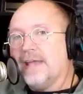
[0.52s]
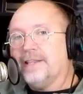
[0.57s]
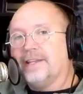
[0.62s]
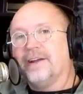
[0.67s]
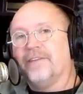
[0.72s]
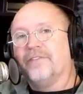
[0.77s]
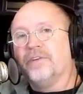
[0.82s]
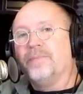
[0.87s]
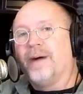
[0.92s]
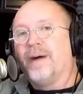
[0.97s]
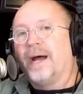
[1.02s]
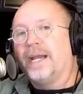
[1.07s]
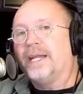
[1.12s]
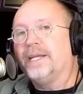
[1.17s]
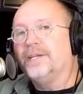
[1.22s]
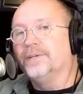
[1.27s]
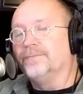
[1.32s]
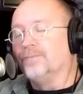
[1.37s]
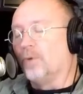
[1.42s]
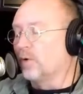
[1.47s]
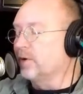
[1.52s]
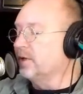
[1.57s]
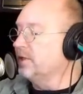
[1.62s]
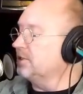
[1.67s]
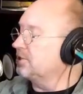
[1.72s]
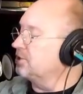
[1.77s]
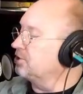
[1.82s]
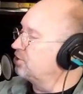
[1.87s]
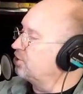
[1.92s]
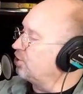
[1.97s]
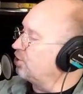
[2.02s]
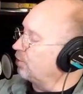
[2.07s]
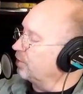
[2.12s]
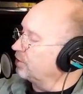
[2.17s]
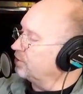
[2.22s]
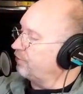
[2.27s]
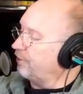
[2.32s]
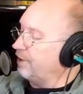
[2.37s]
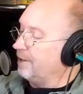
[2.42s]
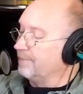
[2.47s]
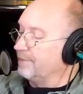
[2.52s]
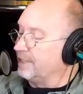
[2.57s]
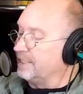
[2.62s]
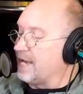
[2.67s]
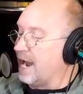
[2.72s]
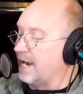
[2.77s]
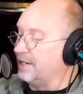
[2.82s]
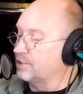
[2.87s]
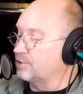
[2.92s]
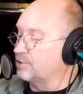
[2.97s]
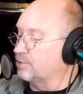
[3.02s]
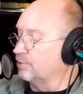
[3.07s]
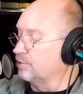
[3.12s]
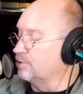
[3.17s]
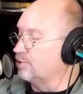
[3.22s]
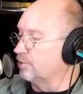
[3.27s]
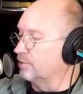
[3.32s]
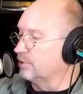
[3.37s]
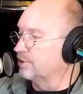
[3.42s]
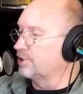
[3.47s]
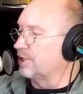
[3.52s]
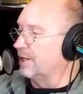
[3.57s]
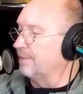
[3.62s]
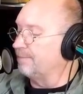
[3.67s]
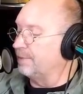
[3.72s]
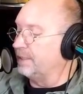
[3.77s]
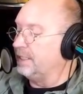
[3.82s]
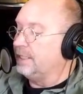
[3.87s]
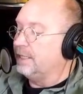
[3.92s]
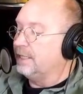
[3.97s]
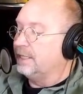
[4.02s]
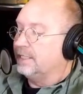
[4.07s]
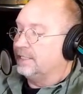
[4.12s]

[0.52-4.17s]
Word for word: Hey there, everybody. Good morning. This is George from the Dinosaur George Company.